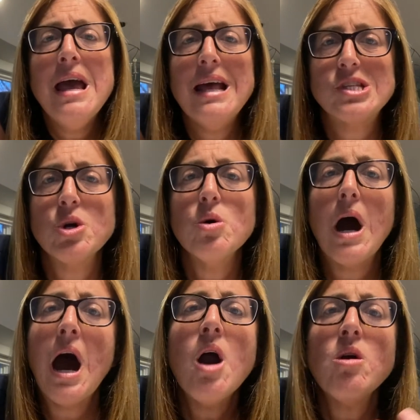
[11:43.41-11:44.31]
And so
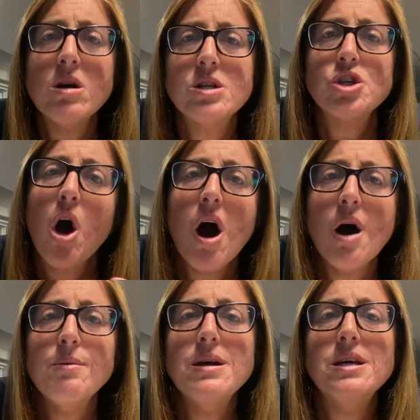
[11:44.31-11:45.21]
our
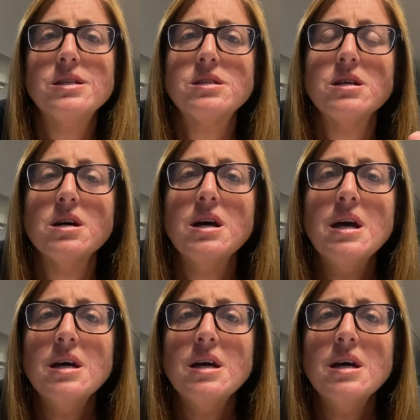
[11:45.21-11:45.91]
job is to